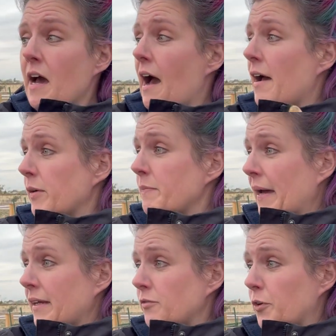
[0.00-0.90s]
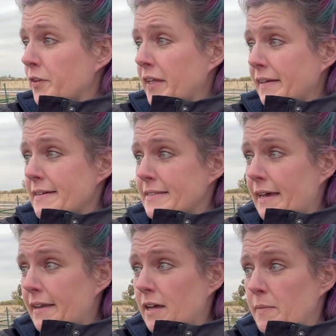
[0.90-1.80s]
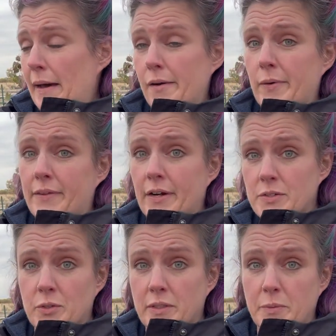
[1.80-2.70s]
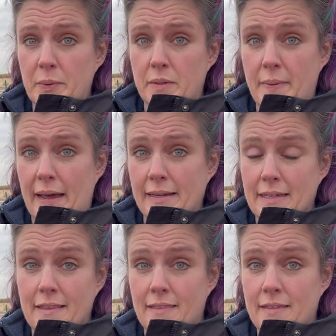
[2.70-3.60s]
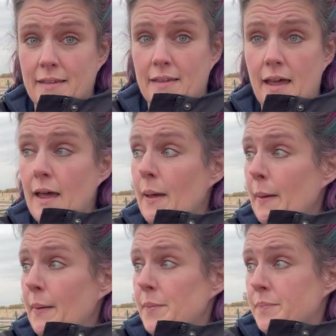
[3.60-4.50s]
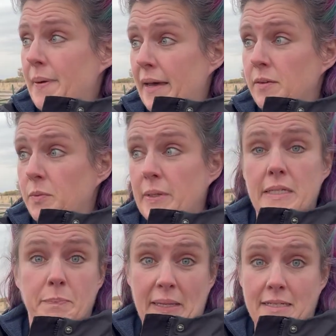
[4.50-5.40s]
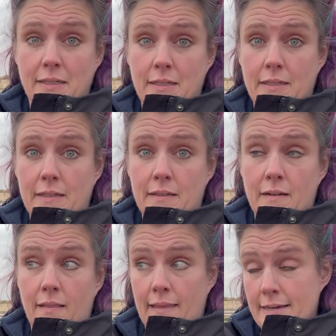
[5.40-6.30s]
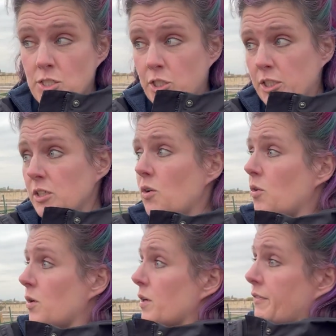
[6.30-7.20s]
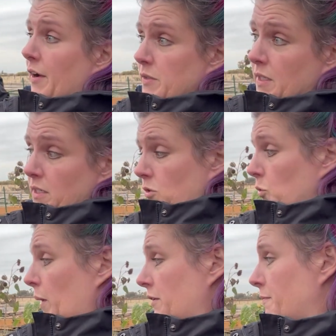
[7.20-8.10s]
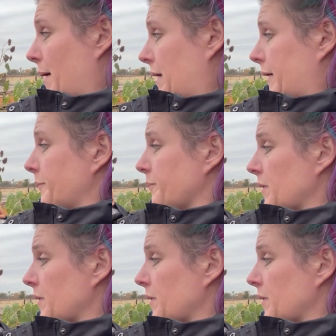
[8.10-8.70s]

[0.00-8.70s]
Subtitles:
I went back and forth, like I said, about whether I was going to put it back in the bed we planted it in last year or if I was going to use one of my